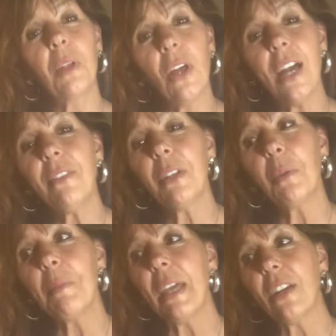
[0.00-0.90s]
a lot of it
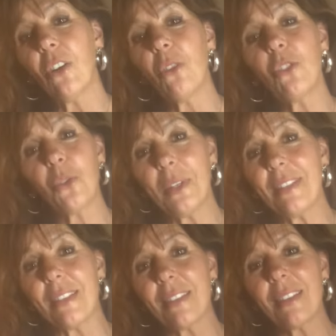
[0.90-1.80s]
we make our own
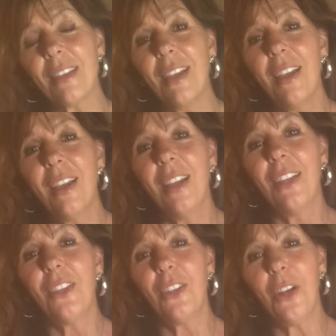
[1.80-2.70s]
choices.
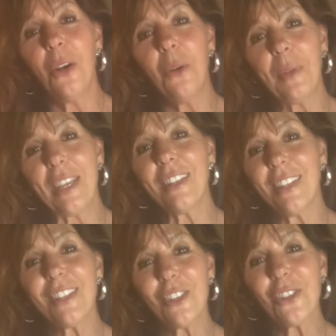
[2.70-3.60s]
You know, we could
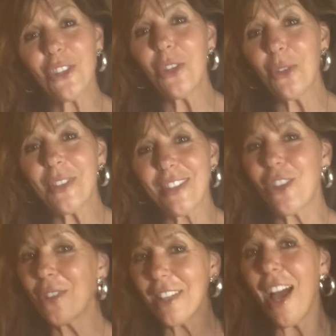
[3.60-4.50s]
let's just choose
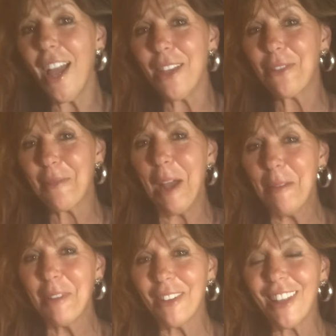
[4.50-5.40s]
choose life.
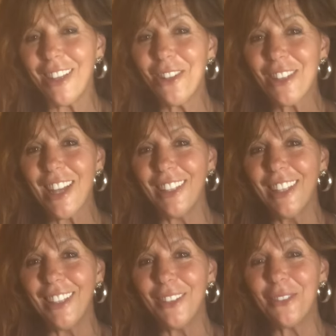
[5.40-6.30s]
Remember that you shall
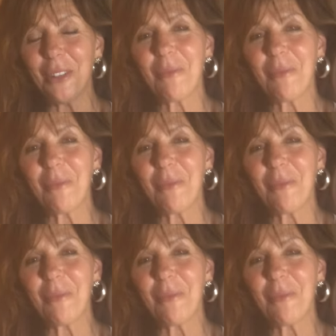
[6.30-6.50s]
live.